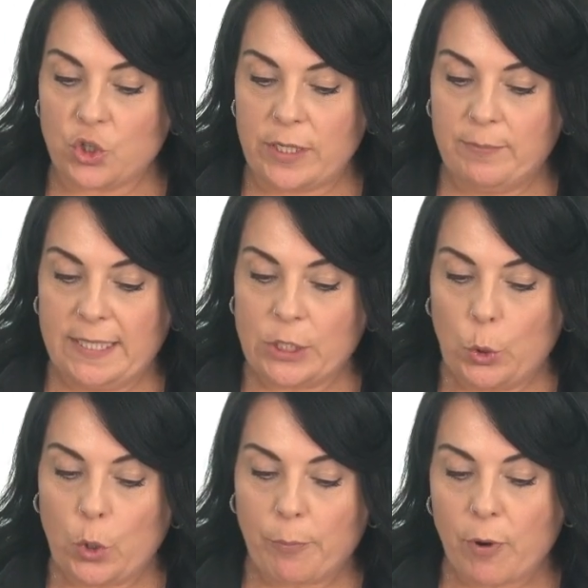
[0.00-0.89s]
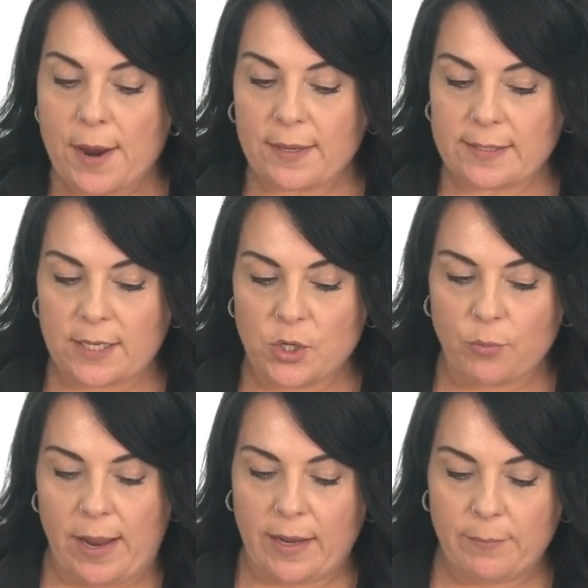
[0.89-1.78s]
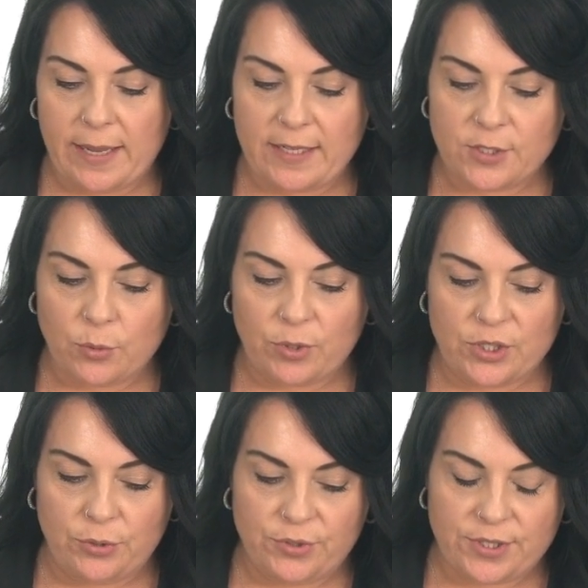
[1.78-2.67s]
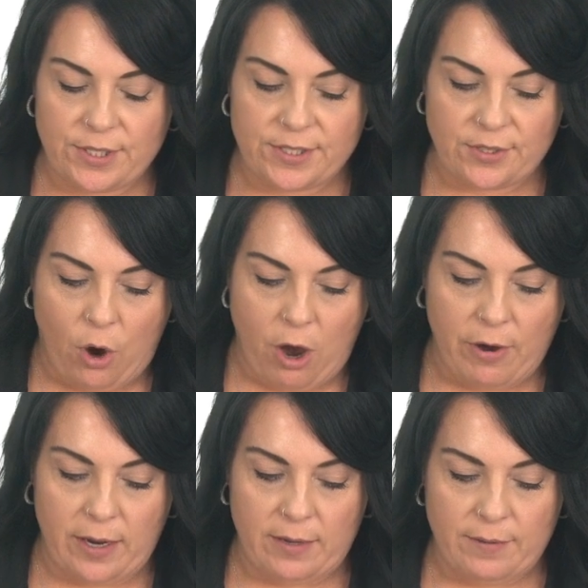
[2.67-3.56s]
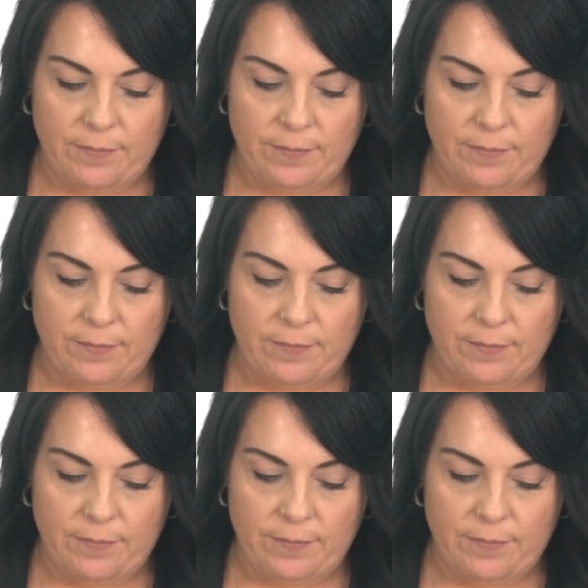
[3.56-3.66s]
treatments or products can you recommend to reduce scarring?